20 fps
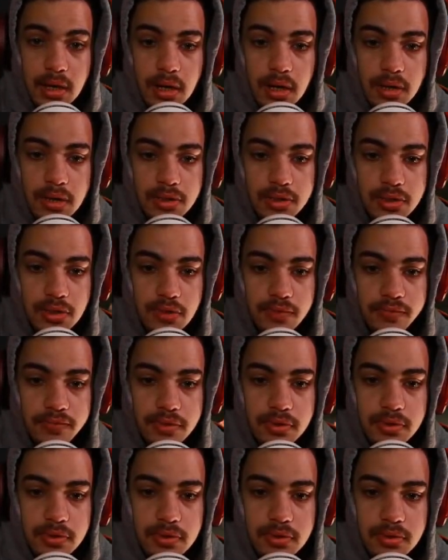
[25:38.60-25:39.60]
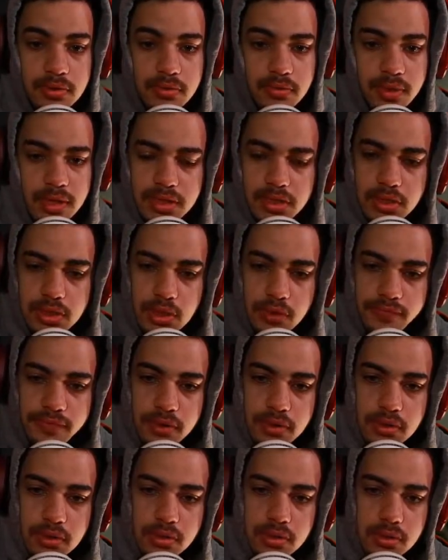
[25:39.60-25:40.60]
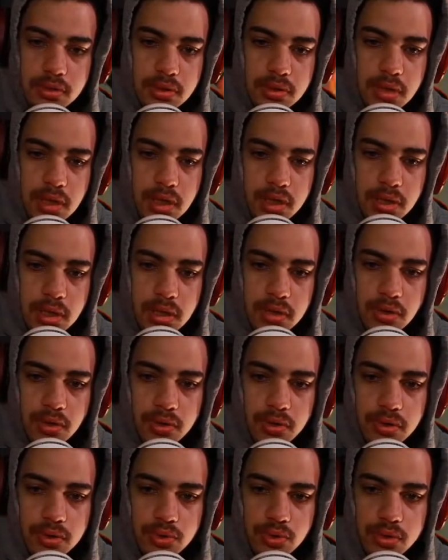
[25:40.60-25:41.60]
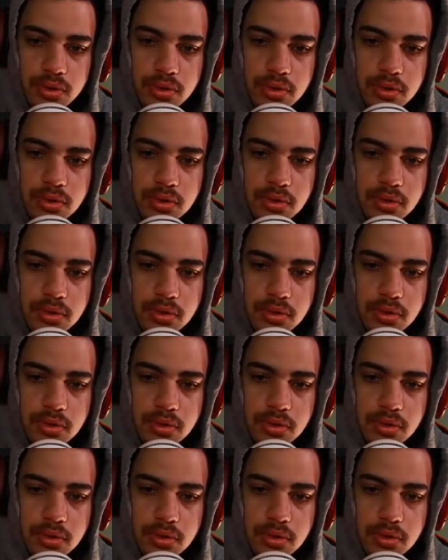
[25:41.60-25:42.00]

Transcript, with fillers: Oh, it's over. Wait, is it over? Oh, they ain't going to three.